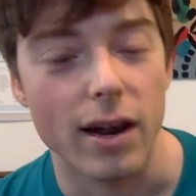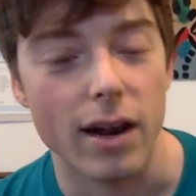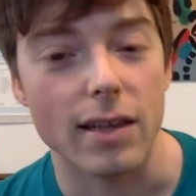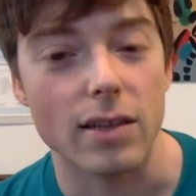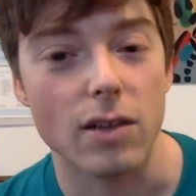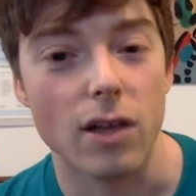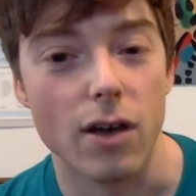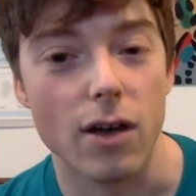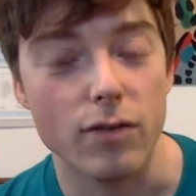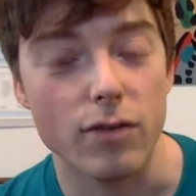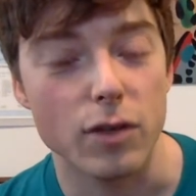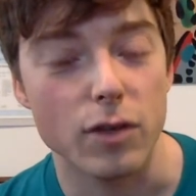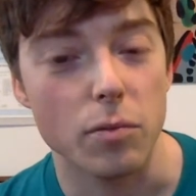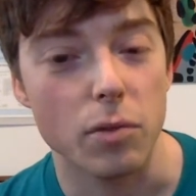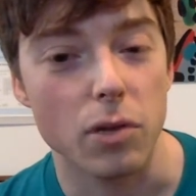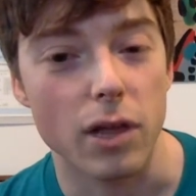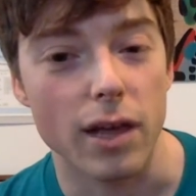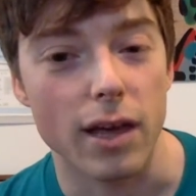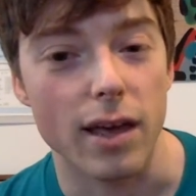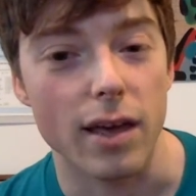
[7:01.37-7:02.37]
I love to
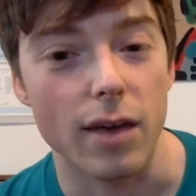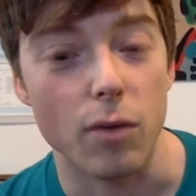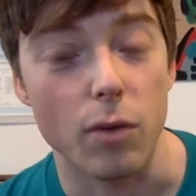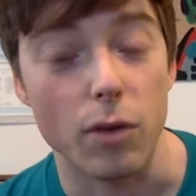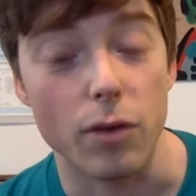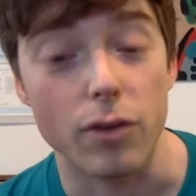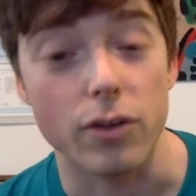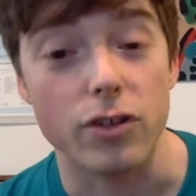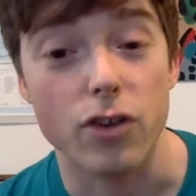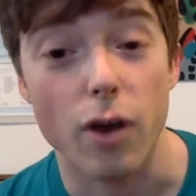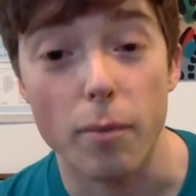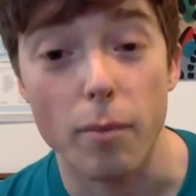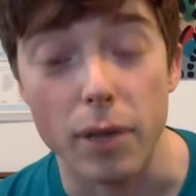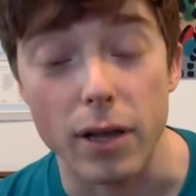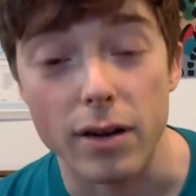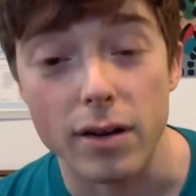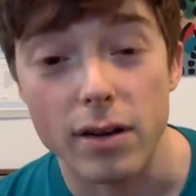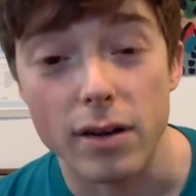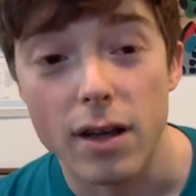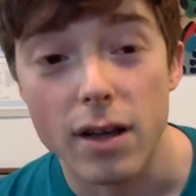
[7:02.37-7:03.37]
play with the
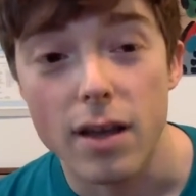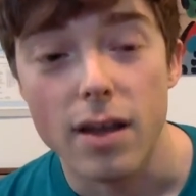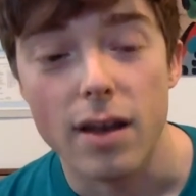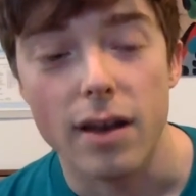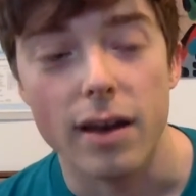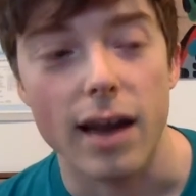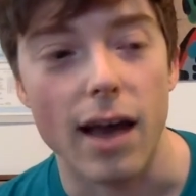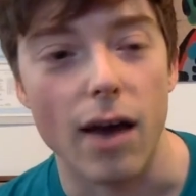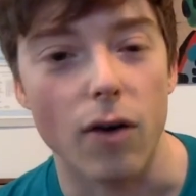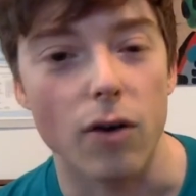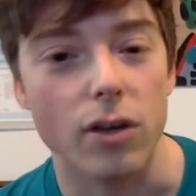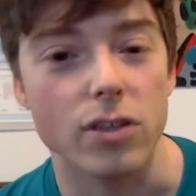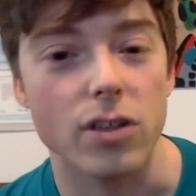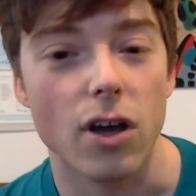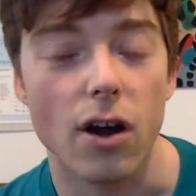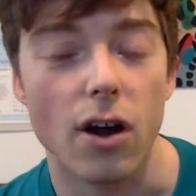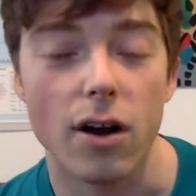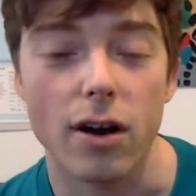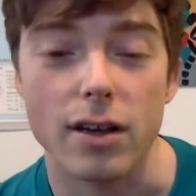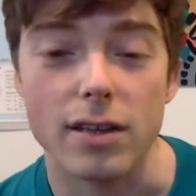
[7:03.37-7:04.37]
trumpet. Now,
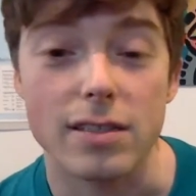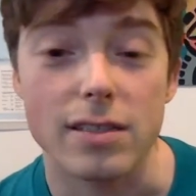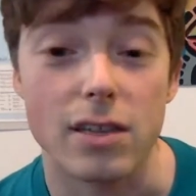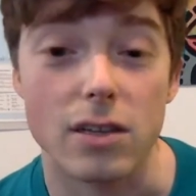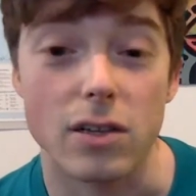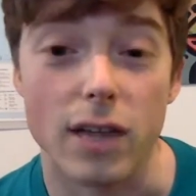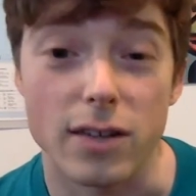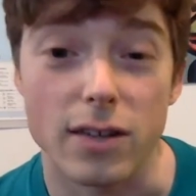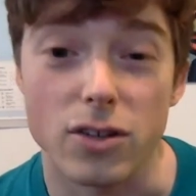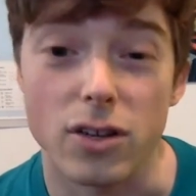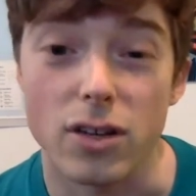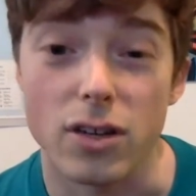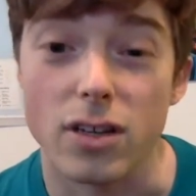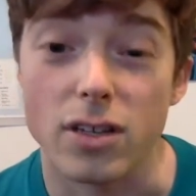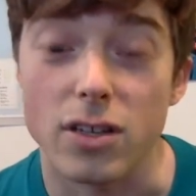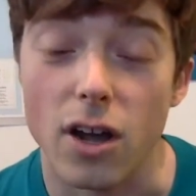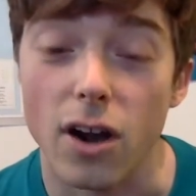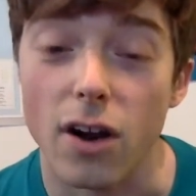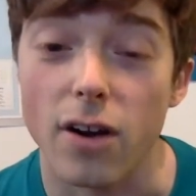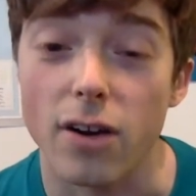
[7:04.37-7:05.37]
electric
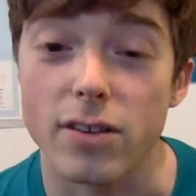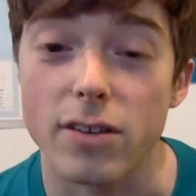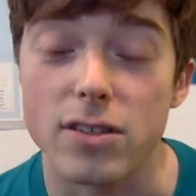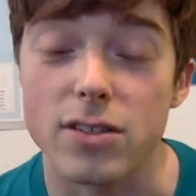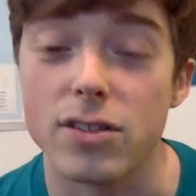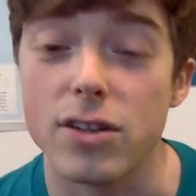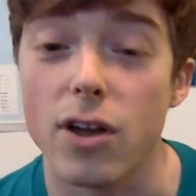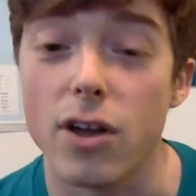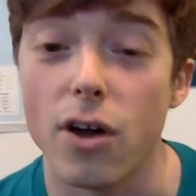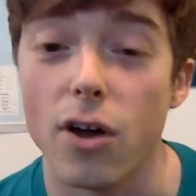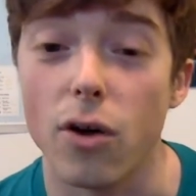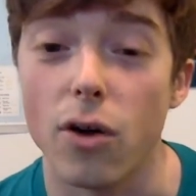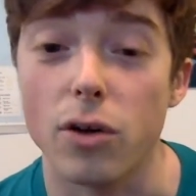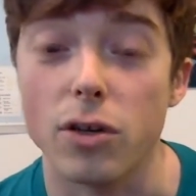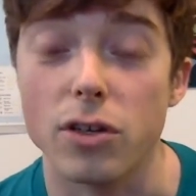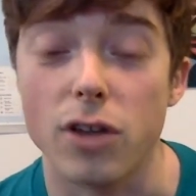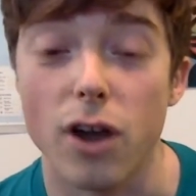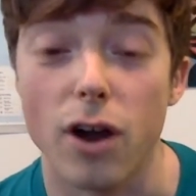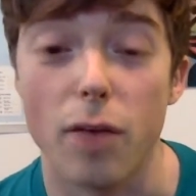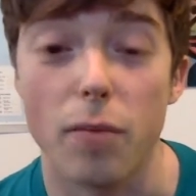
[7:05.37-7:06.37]
guitarists know
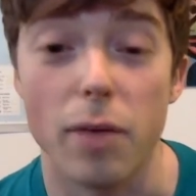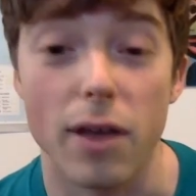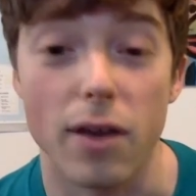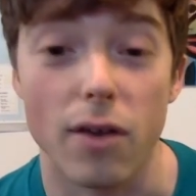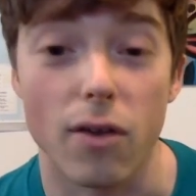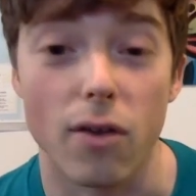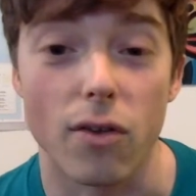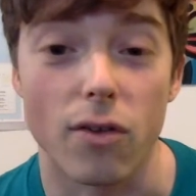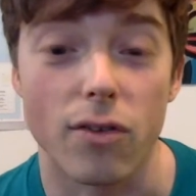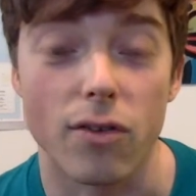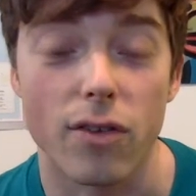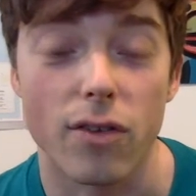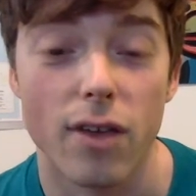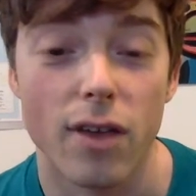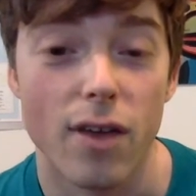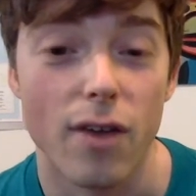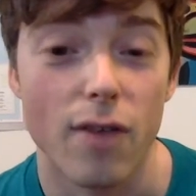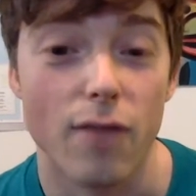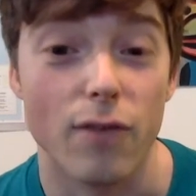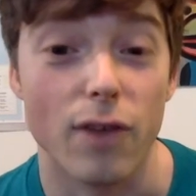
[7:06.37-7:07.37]
guitar pedals
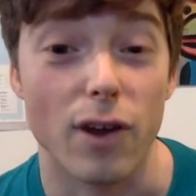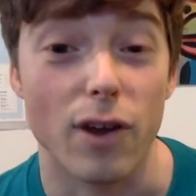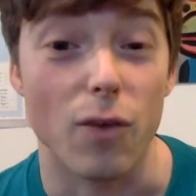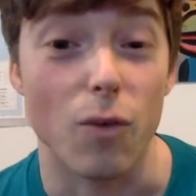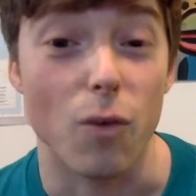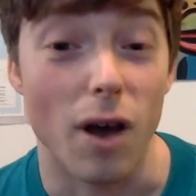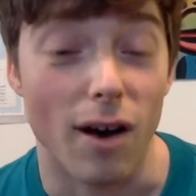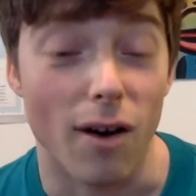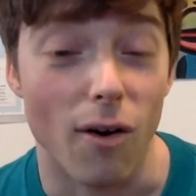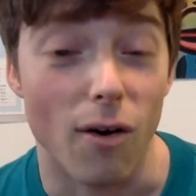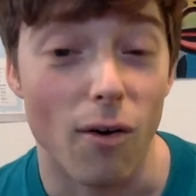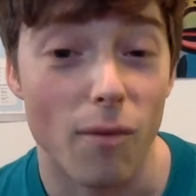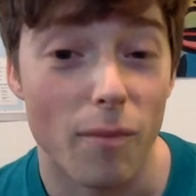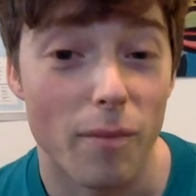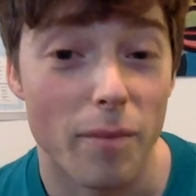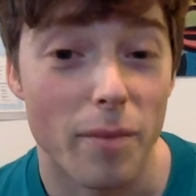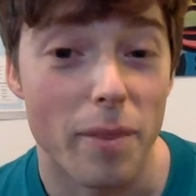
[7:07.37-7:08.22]
very well.